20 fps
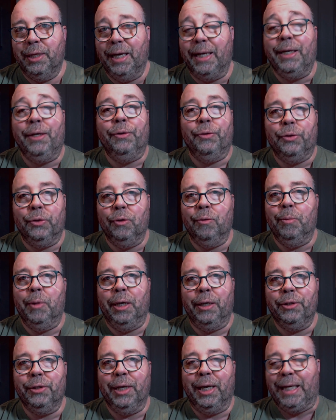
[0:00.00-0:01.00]
Thank you so
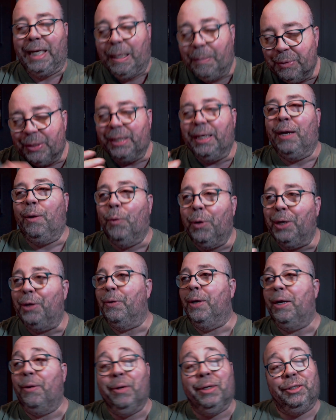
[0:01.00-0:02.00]
much. And I keep saying, what a
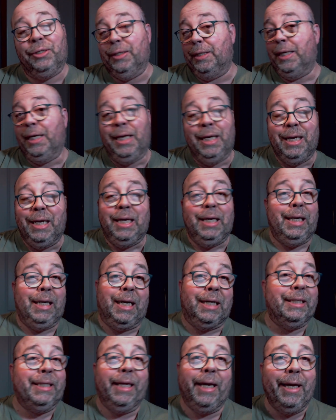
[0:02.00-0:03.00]
great question,
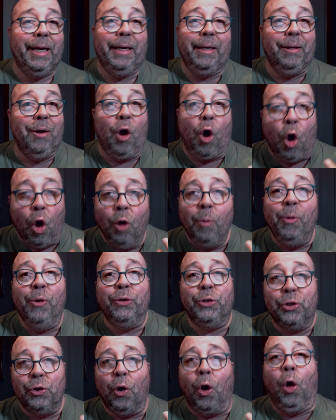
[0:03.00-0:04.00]
because they
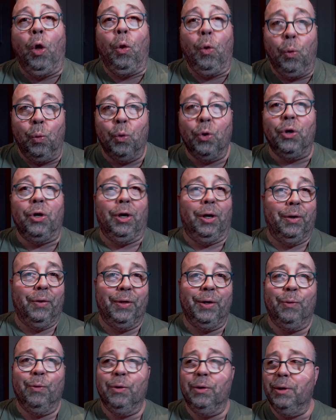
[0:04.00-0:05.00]
almost all were.
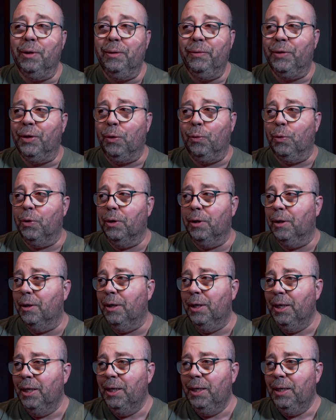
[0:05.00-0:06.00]
There were, there
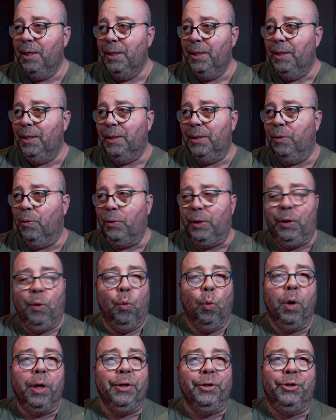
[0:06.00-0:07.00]
were, there were only
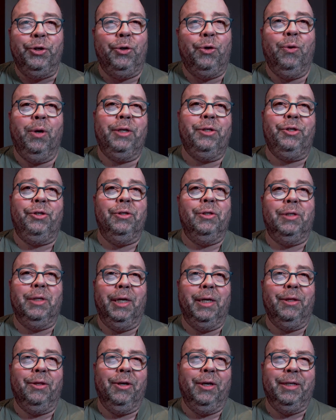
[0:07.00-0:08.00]
one or two questions
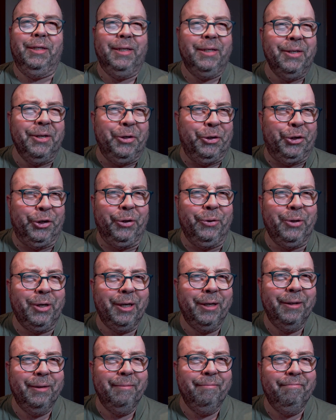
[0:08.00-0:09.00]
that I thought, is this a
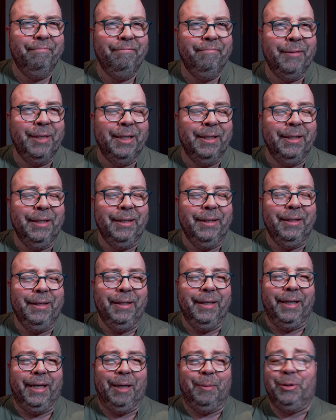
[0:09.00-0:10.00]
joke?
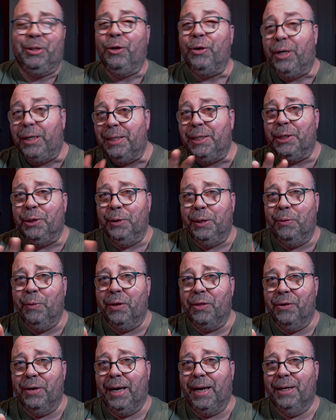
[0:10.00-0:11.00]
and I'm still considering
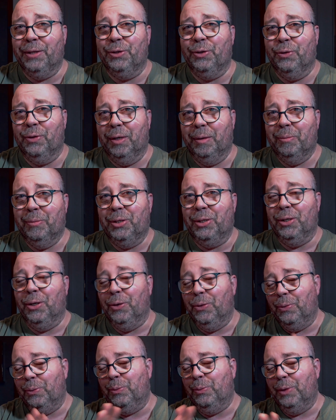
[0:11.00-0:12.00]
whether to answer them.
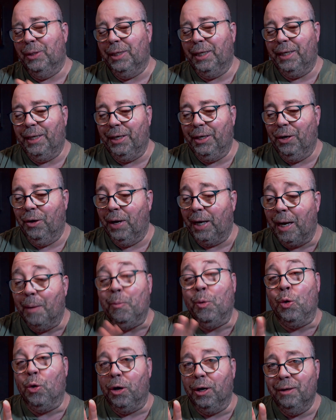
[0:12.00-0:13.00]
So we'll let you know. I got
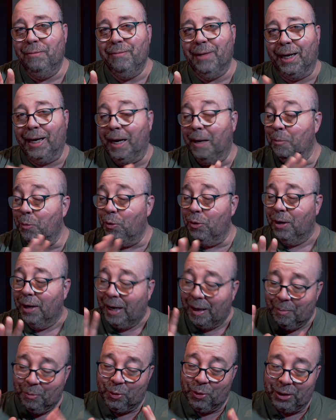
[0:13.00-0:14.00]
more. I got more. I
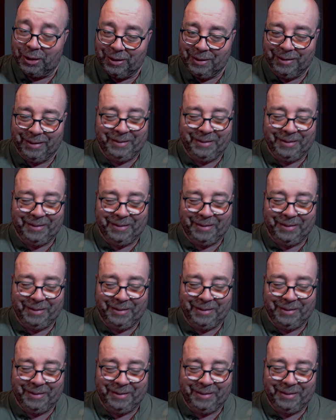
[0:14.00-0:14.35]
got more.